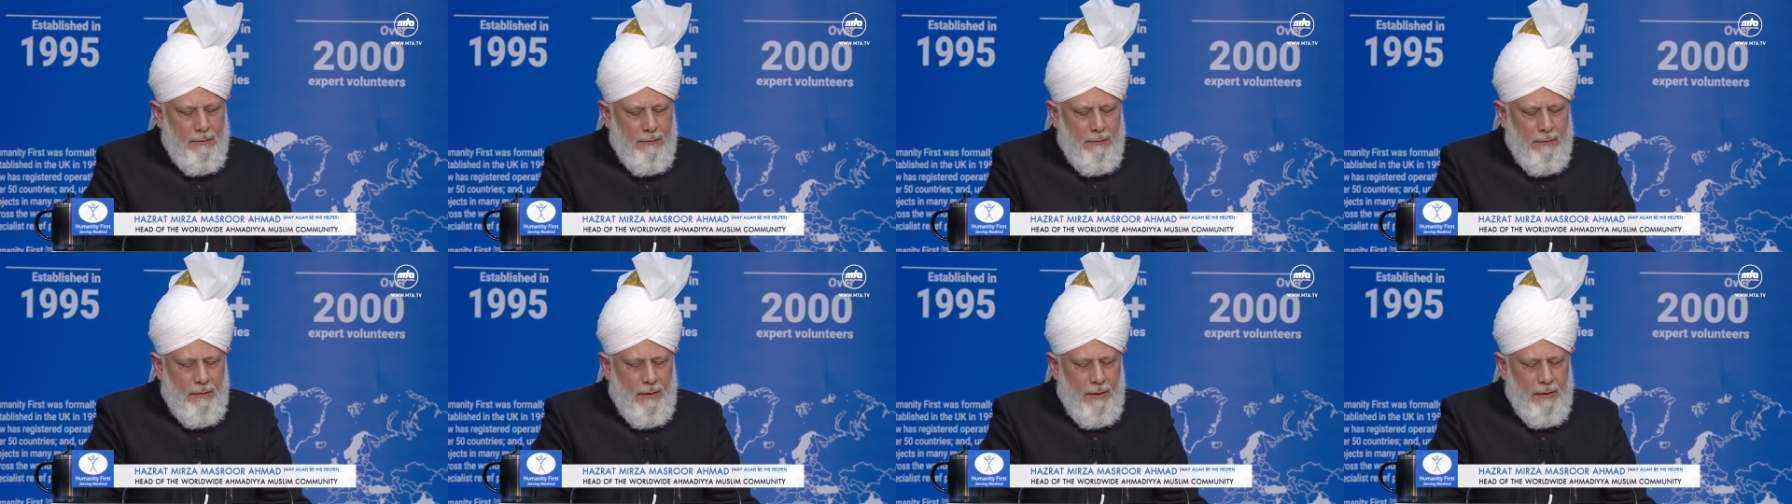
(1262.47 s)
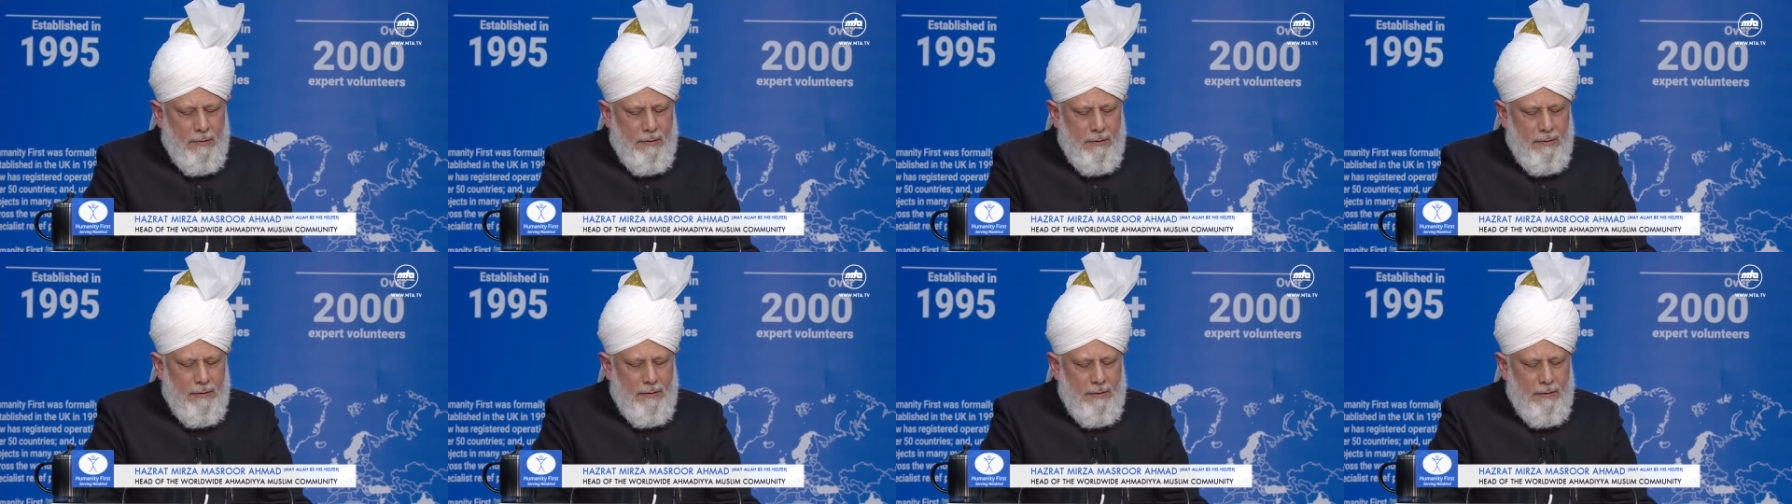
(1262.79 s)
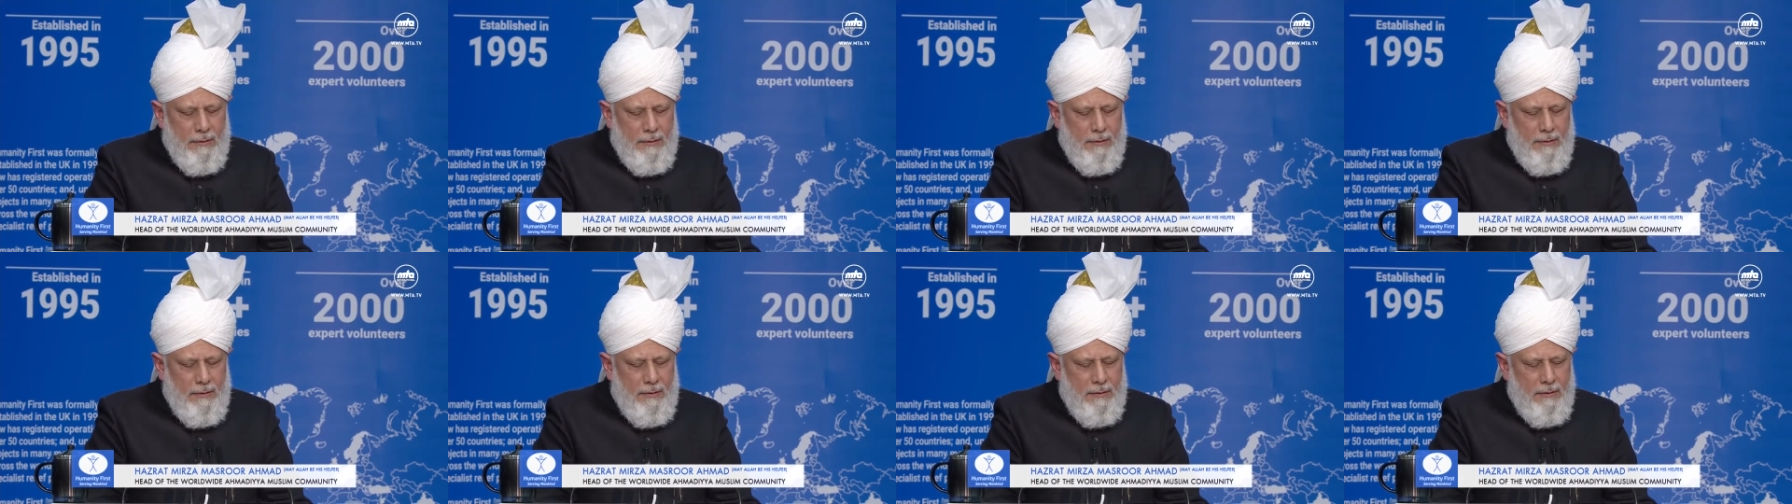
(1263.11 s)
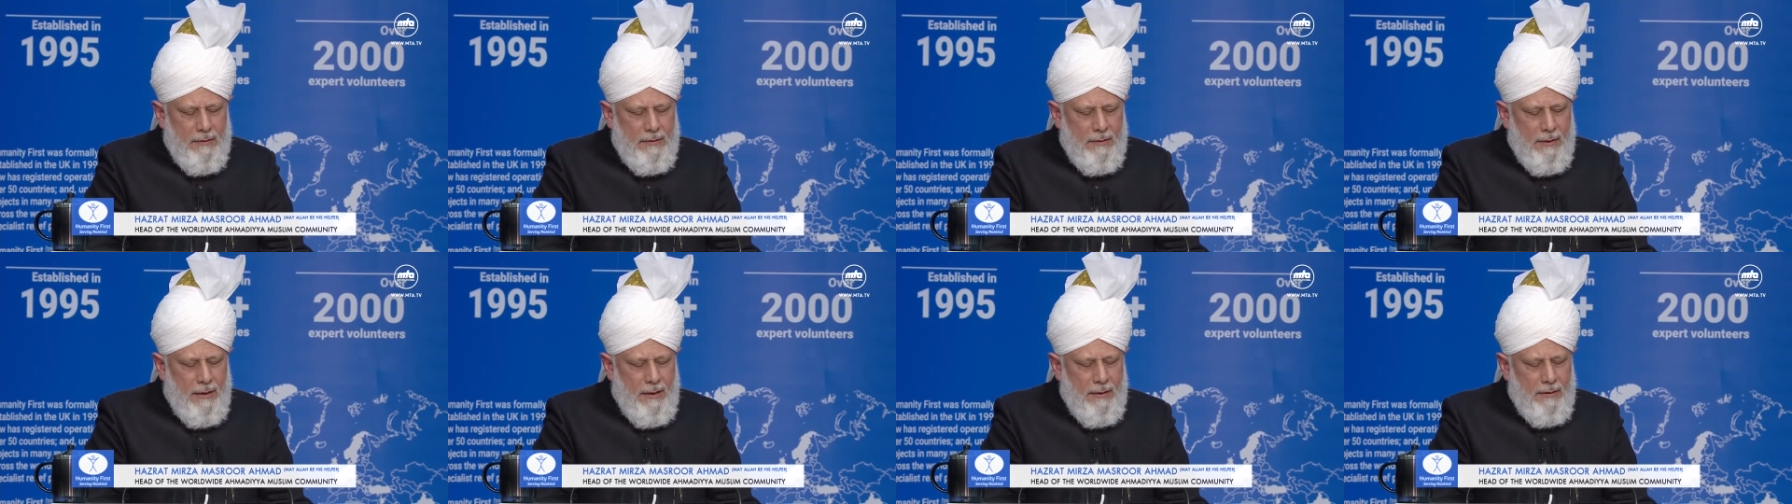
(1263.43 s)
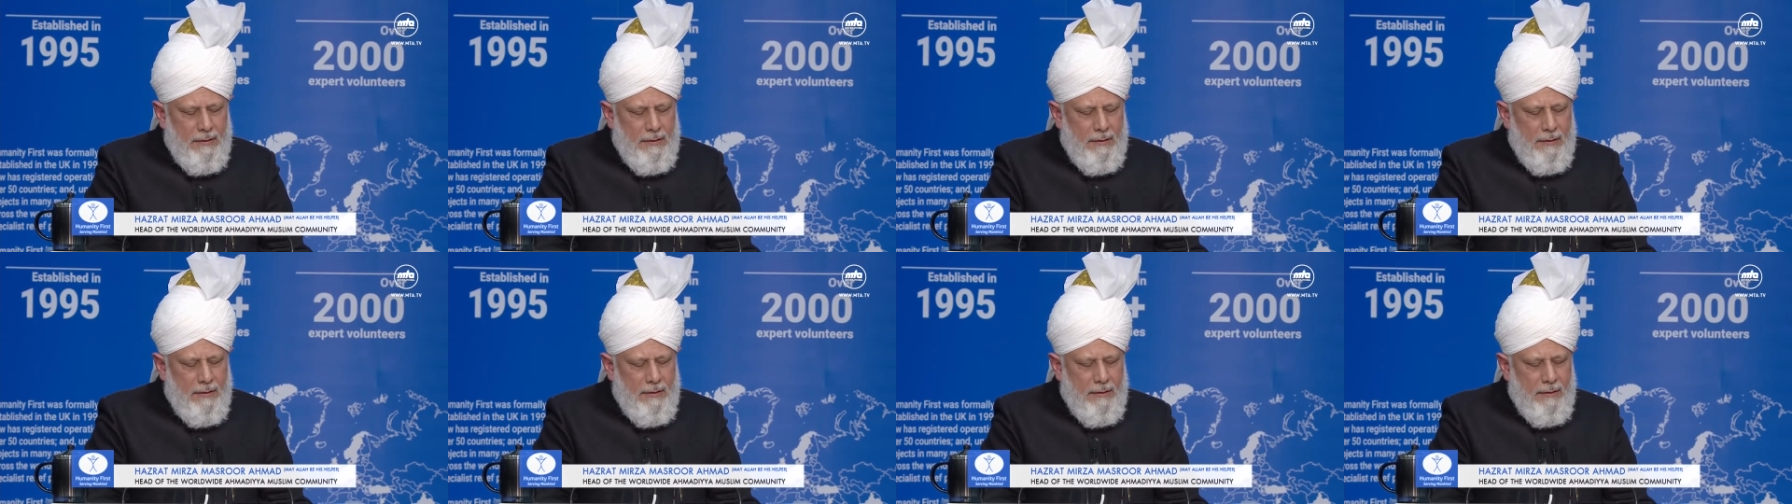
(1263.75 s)
water,
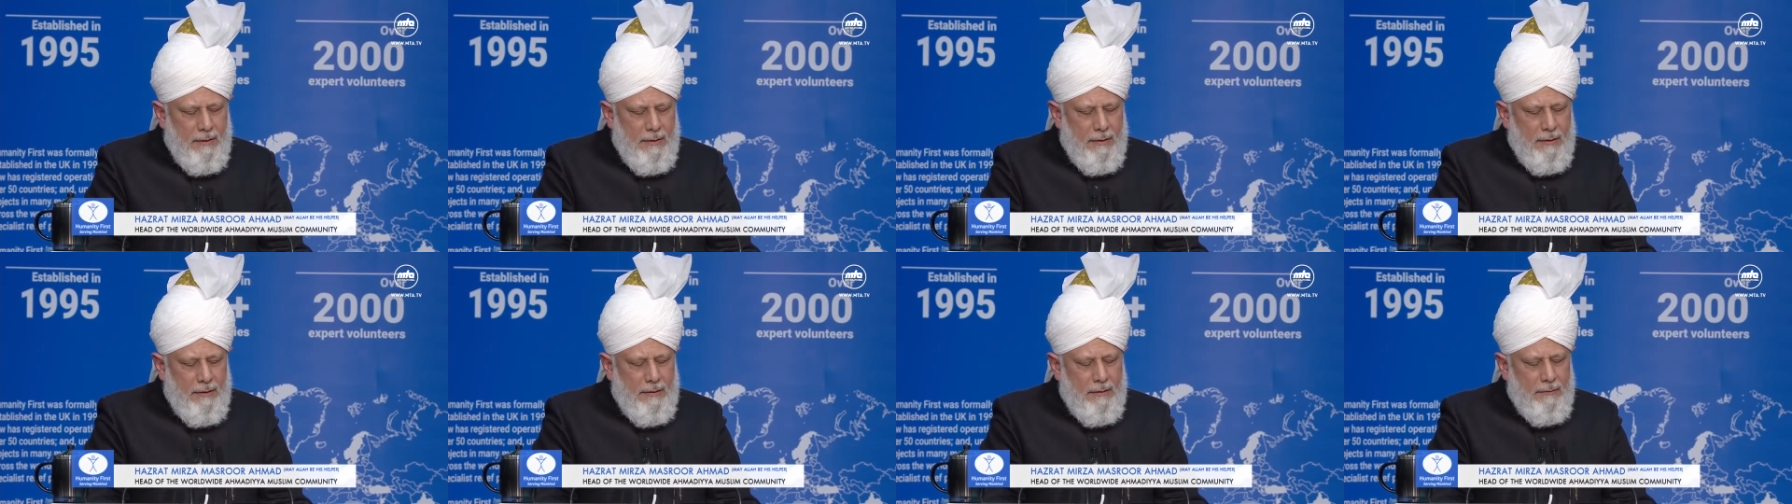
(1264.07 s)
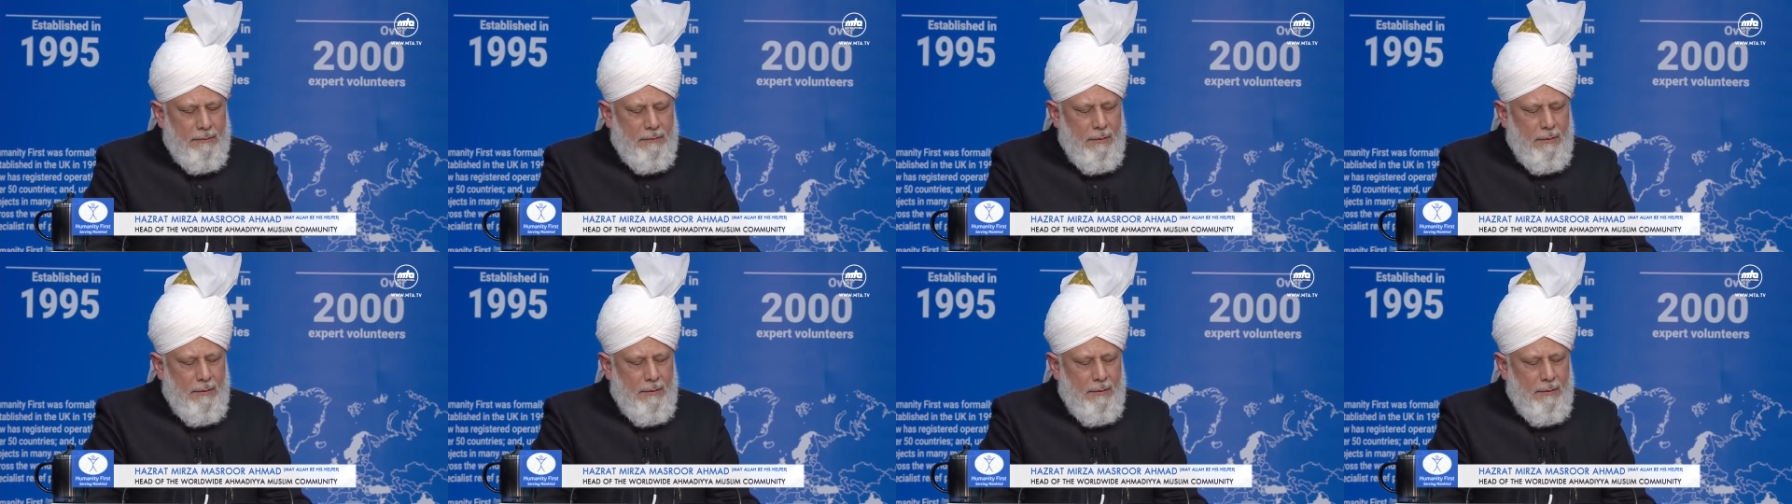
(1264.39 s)
shelter, and other